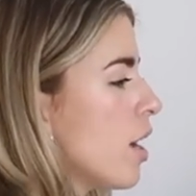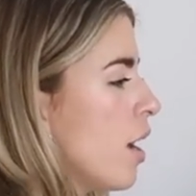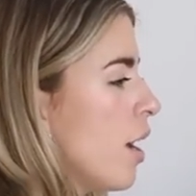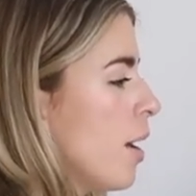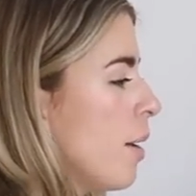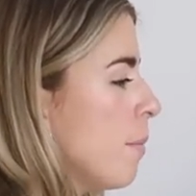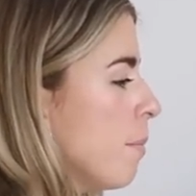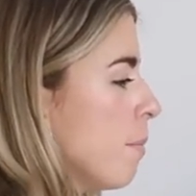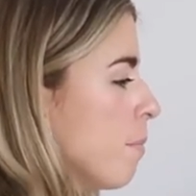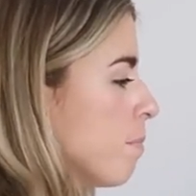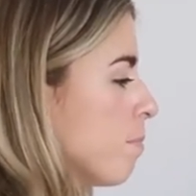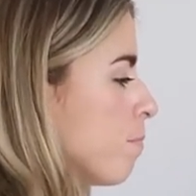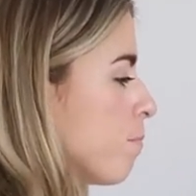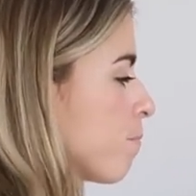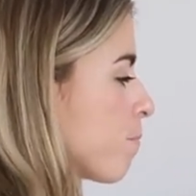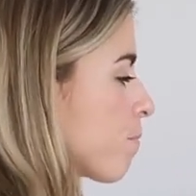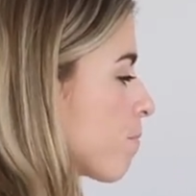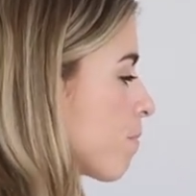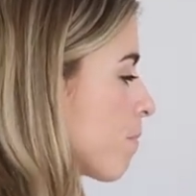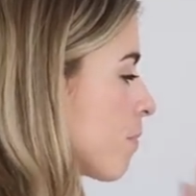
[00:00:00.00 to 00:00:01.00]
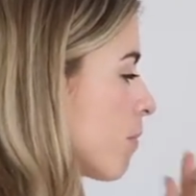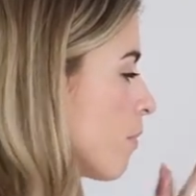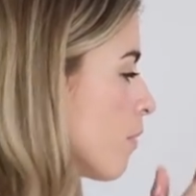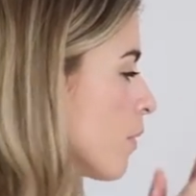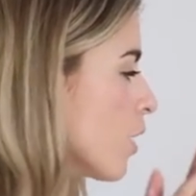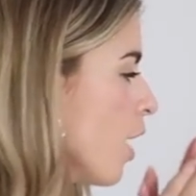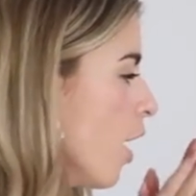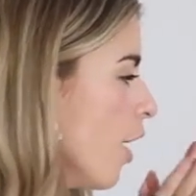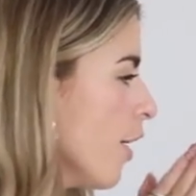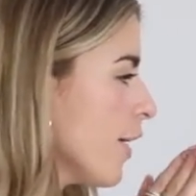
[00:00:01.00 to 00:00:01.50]
Um,
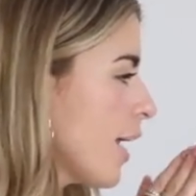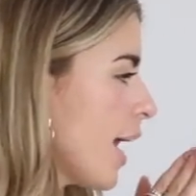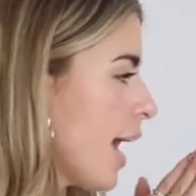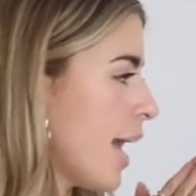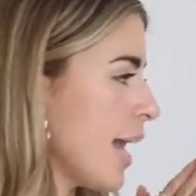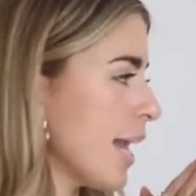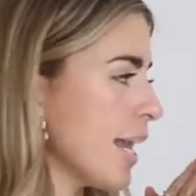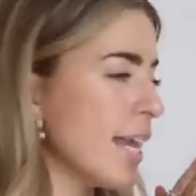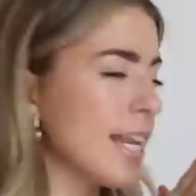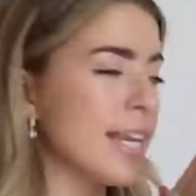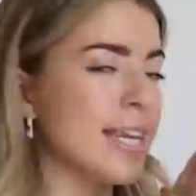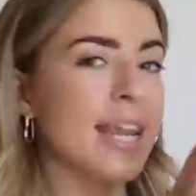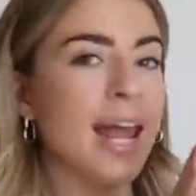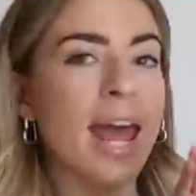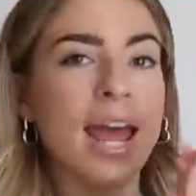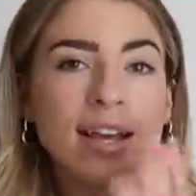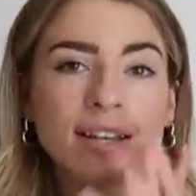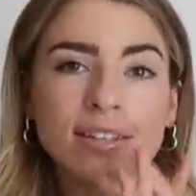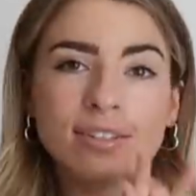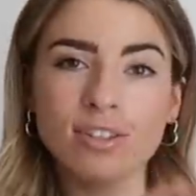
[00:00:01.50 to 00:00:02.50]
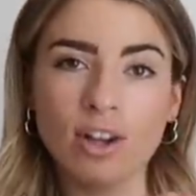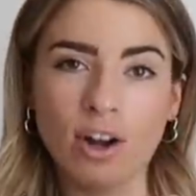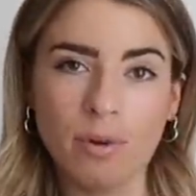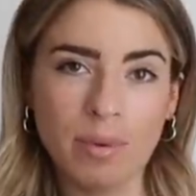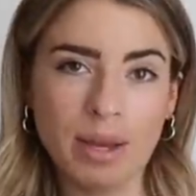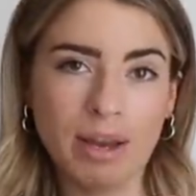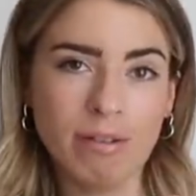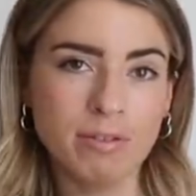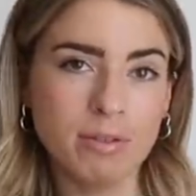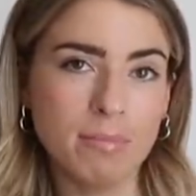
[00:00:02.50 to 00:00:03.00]
okay, next up
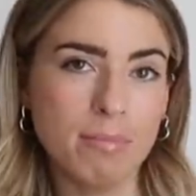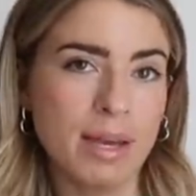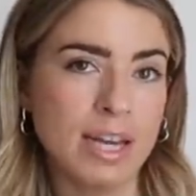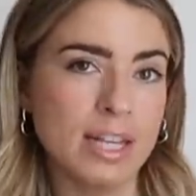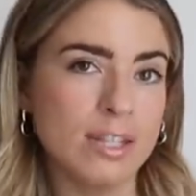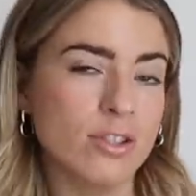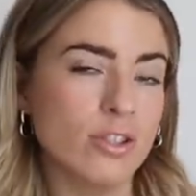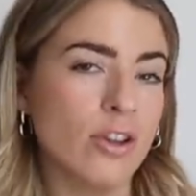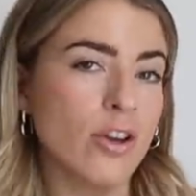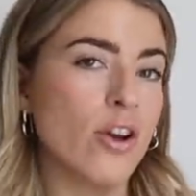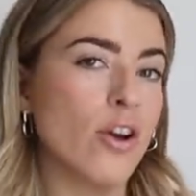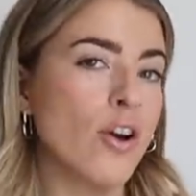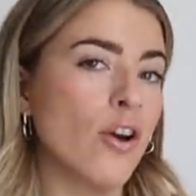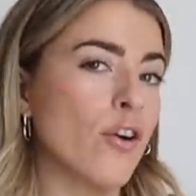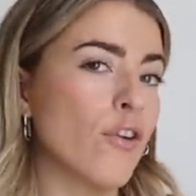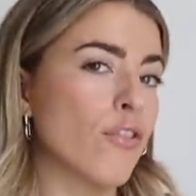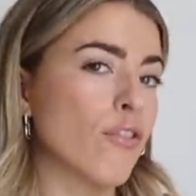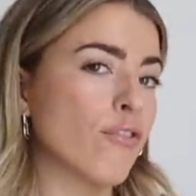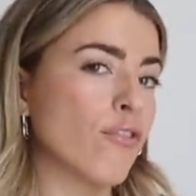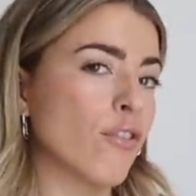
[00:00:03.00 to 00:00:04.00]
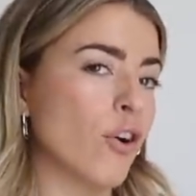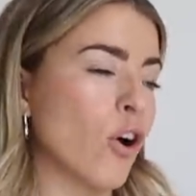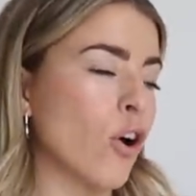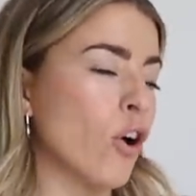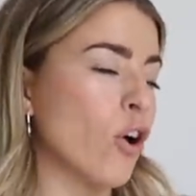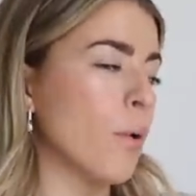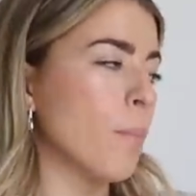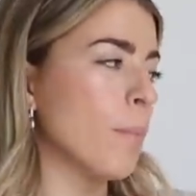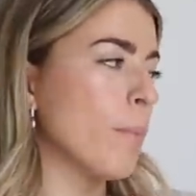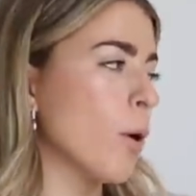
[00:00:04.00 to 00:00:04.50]
we have some bits
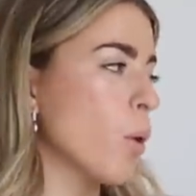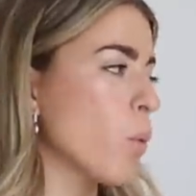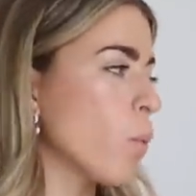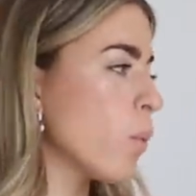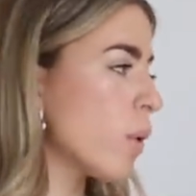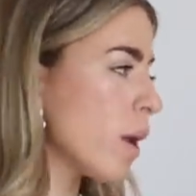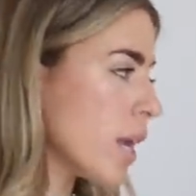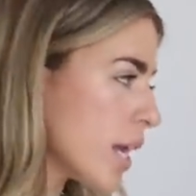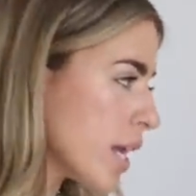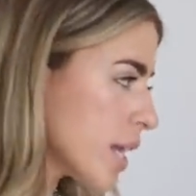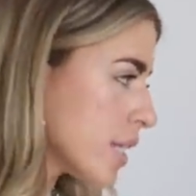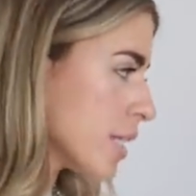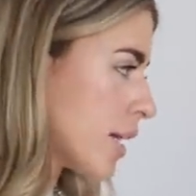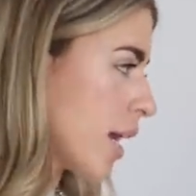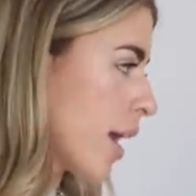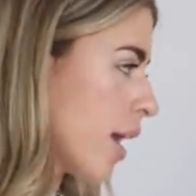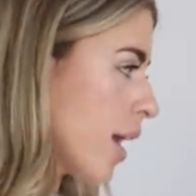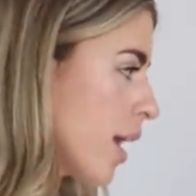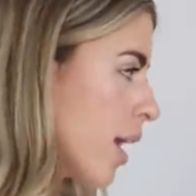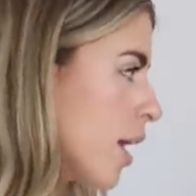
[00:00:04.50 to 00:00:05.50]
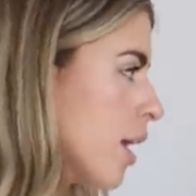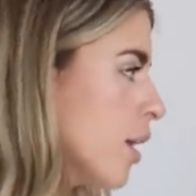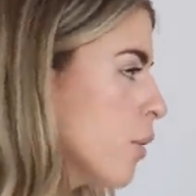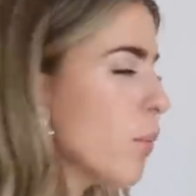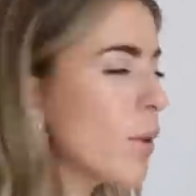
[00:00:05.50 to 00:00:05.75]
from Weekday.